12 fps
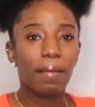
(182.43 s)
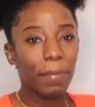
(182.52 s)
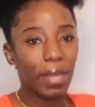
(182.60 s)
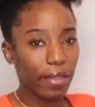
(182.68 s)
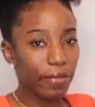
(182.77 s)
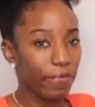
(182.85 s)

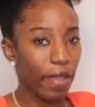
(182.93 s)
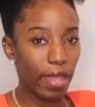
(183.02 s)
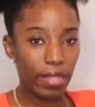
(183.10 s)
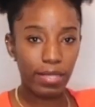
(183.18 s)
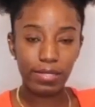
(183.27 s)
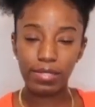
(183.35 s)
Black
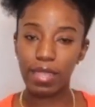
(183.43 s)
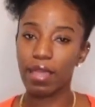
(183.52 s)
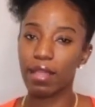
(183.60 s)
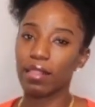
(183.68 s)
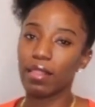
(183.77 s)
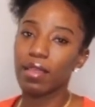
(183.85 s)
Friday
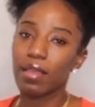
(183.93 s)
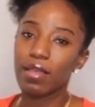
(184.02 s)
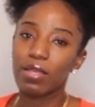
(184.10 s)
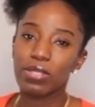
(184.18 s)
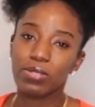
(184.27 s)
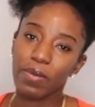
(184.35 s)
sale,
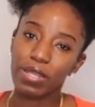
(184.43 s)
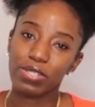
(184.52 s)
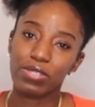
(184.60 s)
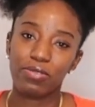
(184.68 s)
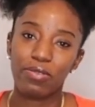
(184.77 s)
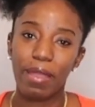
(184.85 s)
so I
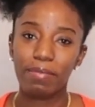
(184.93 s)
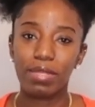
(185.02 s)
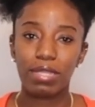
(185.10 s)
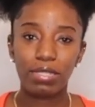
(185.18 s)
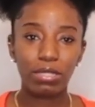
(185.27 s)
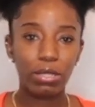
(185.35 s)
just grabbed
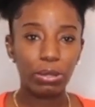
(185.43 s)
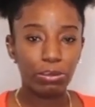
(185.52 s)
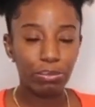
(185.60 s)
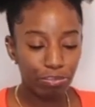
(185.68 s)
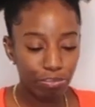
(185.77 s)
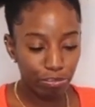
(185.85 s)
it, you
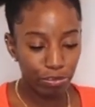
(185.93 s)
know.